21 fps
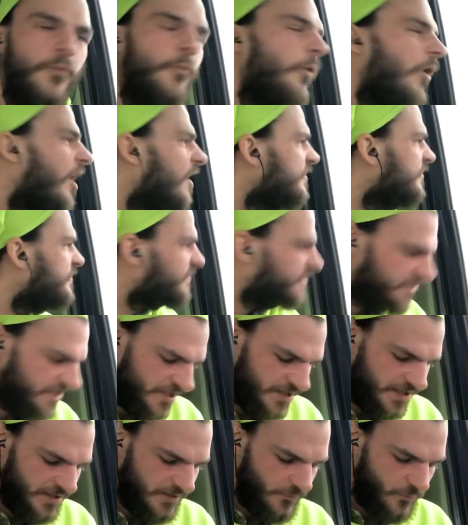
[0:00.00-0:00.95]
Are
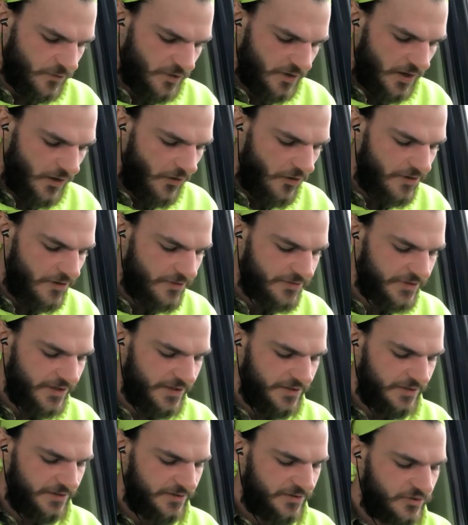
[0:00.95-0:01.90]

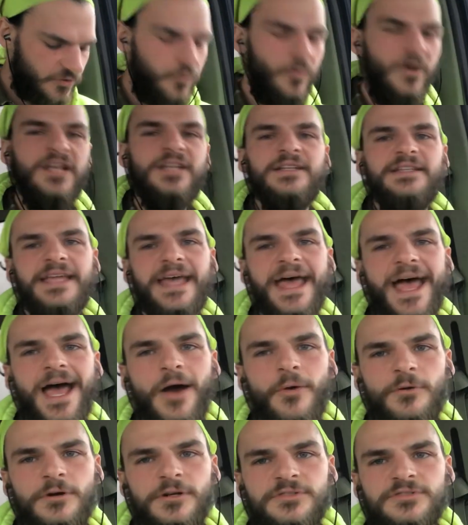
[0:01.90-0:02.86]
the twin
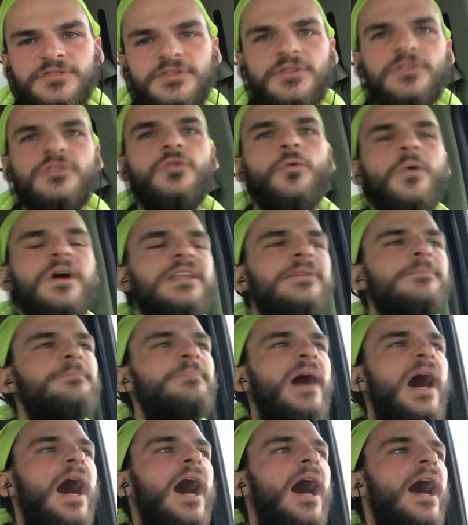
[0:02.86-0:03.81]
towers, the twin
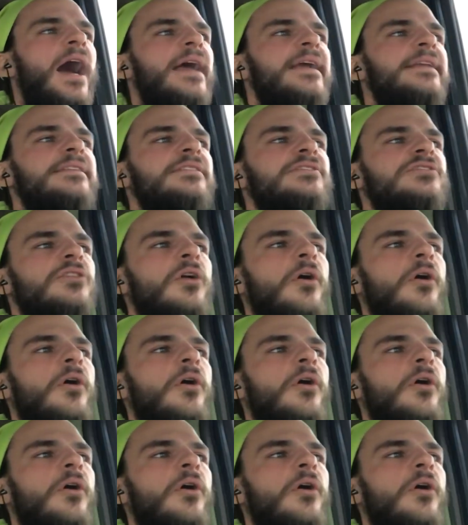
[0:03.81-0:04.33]
pines,